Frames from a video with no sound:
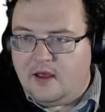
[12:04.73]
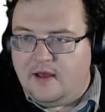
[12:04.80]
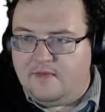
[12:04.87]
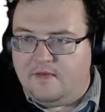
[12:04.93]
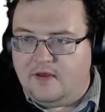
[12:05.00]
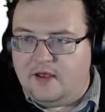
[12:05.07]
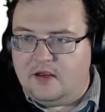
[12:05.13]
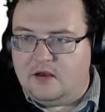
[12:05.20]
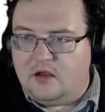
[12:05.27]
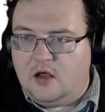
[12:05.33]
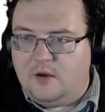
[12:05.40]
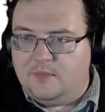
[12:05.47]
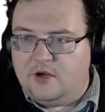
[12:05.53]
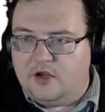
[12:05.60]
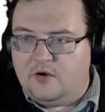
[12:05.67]
And then
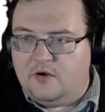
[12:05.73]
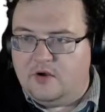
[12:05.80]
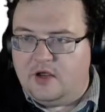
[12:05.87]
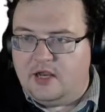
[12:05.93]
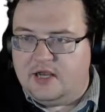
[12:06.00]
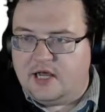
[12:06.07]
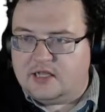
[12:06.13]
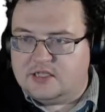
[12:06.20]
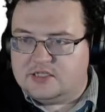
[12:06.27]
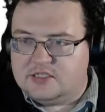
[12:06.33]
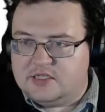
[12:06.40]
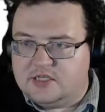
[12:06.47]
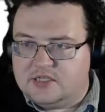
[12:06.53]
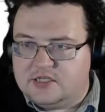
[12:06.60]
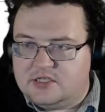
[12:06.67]
I'm going to go
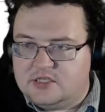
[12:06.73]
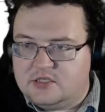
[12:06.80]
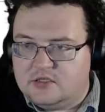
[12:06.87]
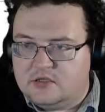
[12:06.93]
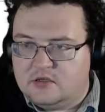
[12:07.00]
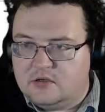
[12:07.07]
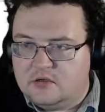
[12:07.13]
analysis,